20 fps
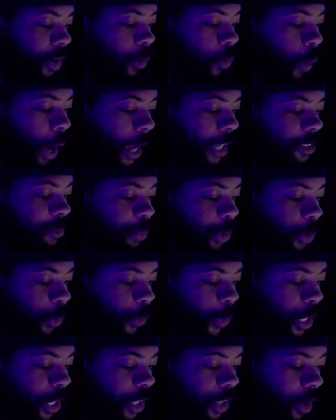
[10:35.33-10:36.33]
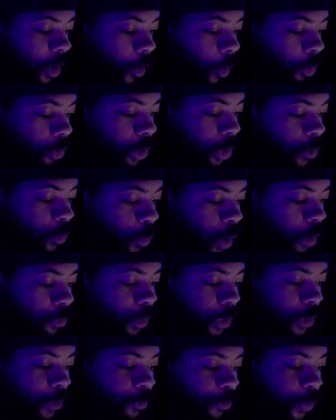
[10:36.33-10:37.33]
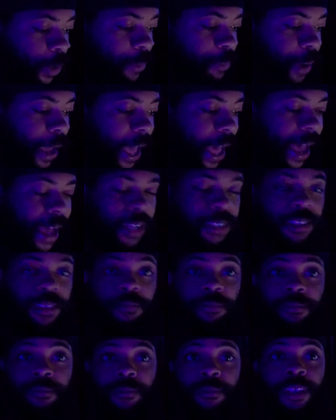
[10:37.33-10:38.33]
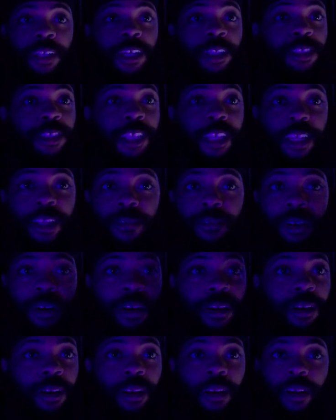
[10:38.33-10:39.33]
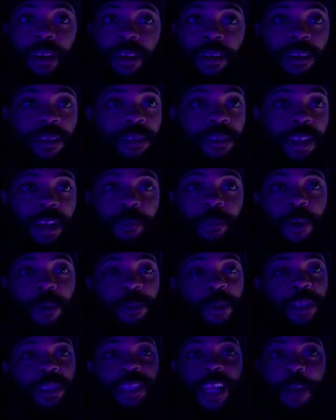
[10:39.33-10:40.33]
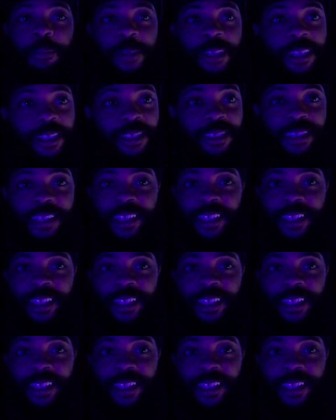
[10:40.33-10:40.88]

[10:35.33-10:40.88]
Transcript: Why is Midoriya the only one with a free pass? Because he... Come on, bro. Stop this.